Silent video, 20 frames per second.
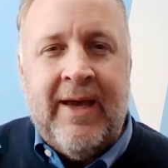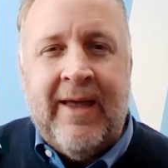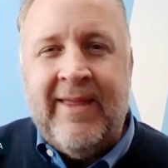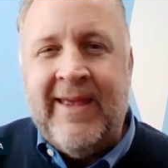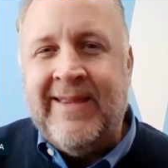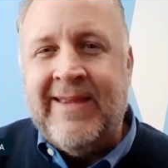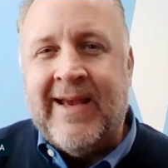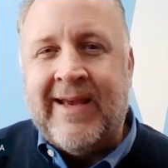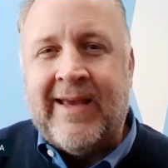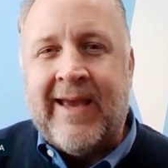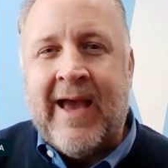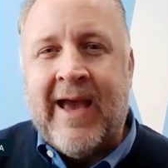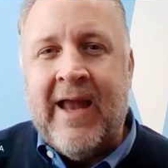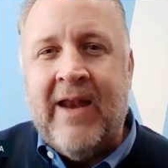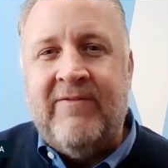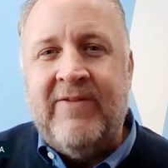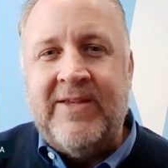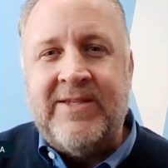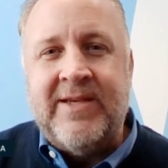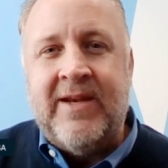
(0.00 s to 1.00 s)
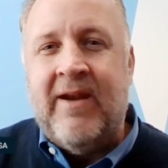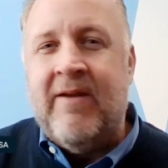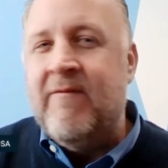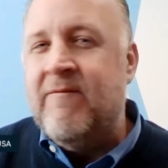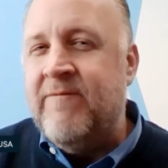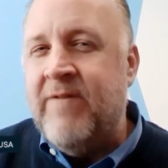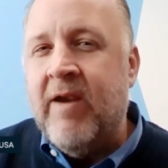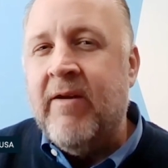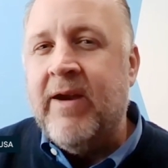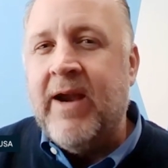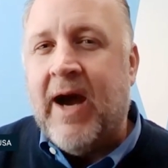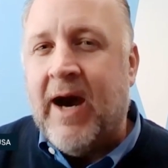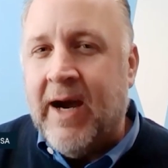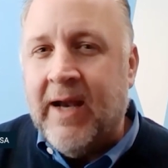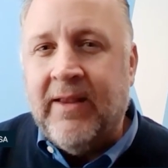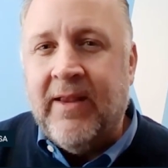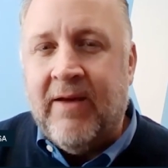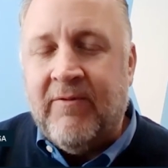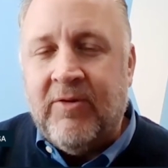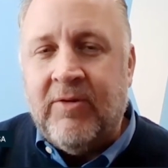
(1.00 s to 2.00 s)
I think that kind of hits it at a very high
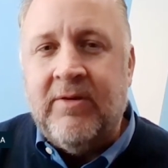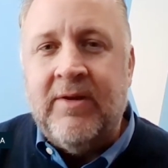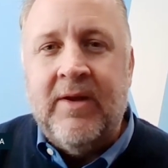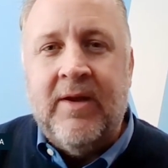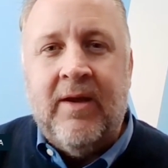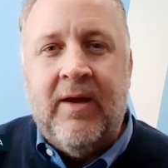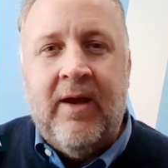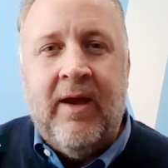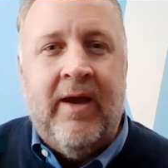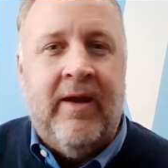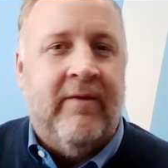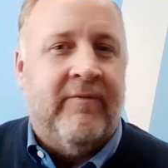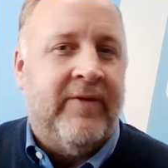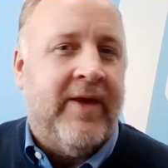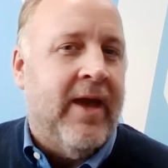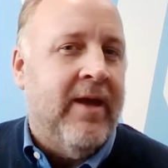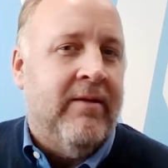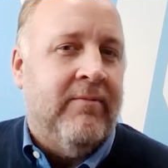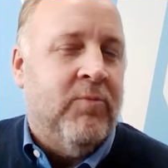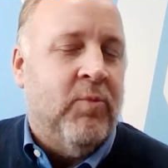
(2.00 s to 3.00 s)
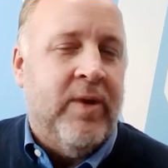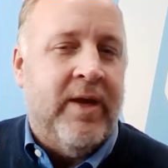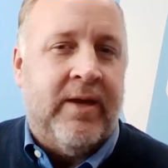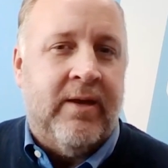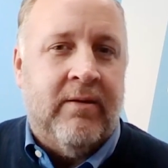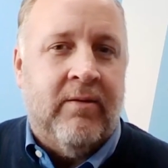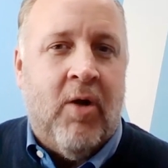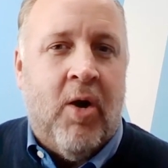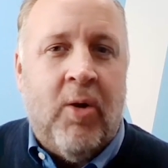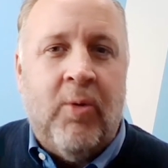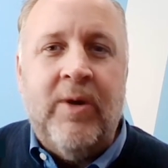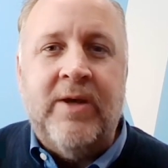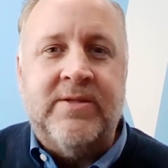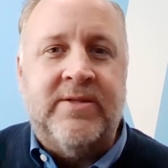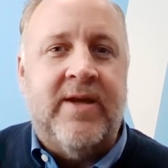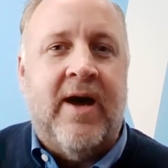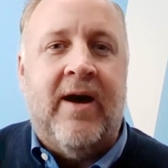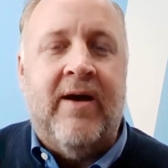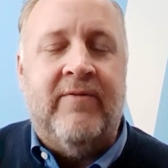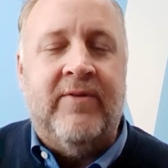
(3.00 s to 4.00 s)
level. And again, we could always
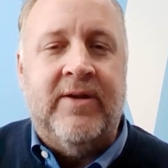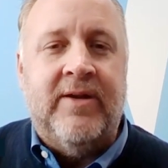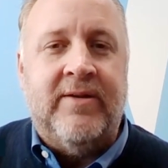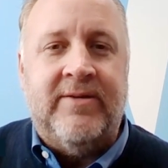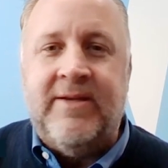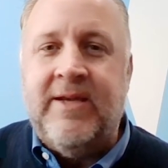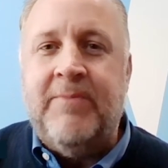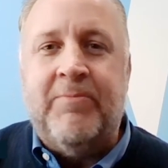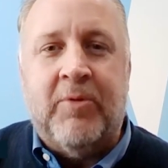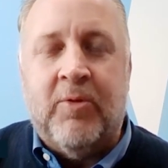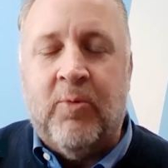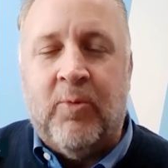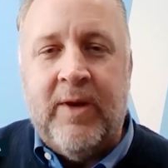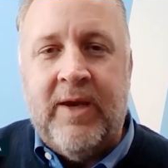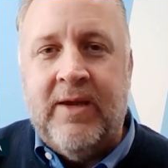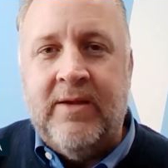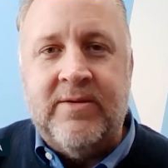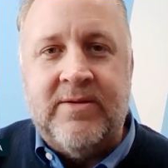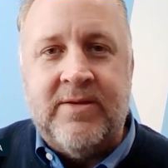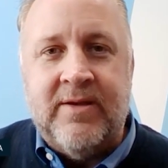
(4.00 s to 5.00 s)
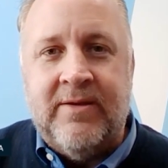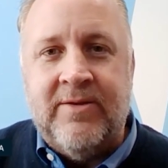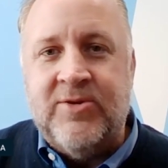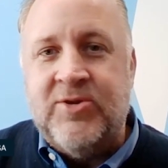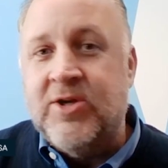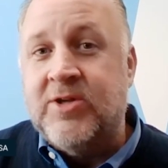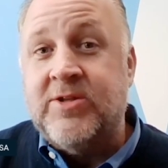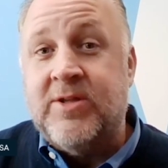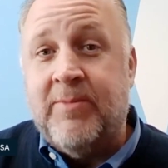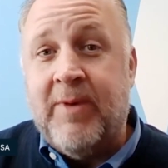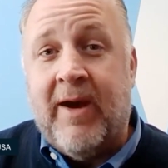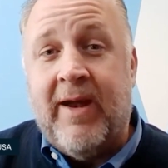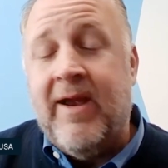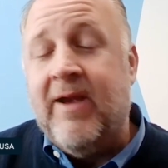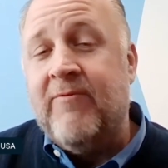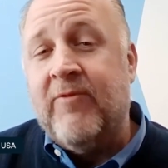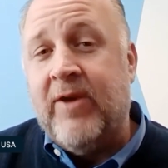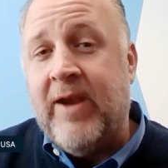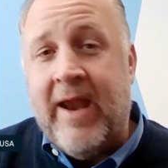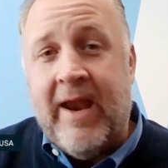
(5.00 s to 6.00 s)
dive into deeper weeds in just about
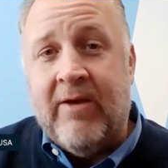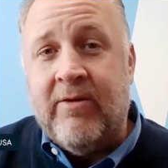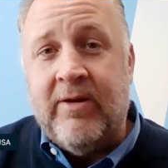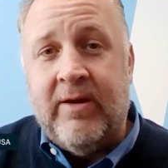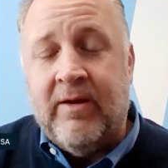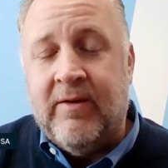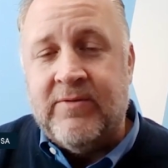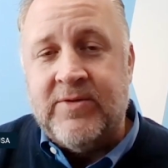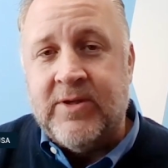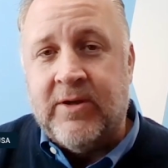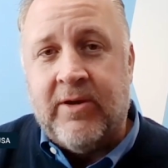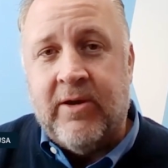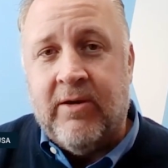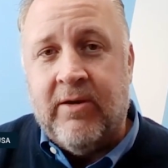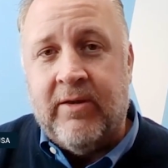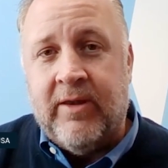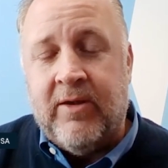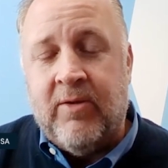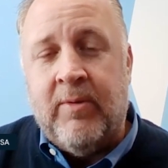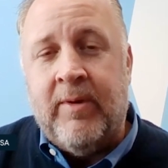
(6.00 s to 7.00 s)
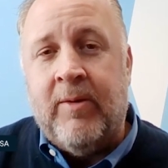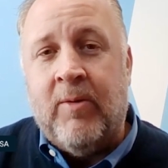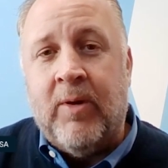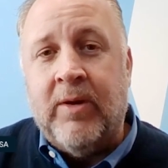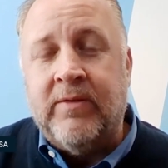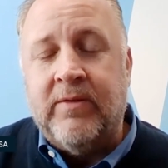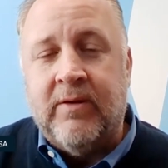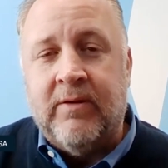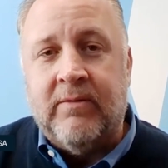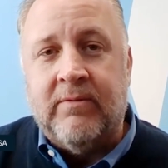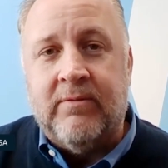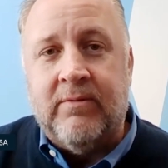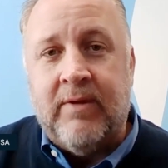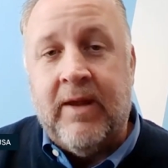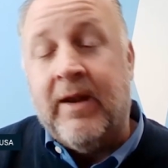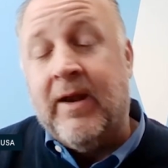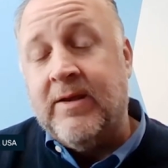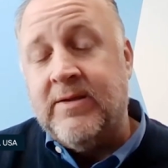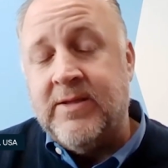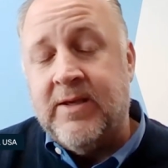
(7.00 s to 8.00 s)
every area of security that you may want to
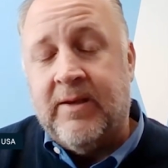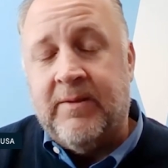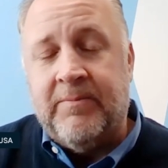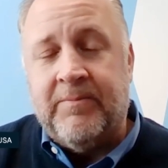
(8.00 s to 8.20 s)
in IT.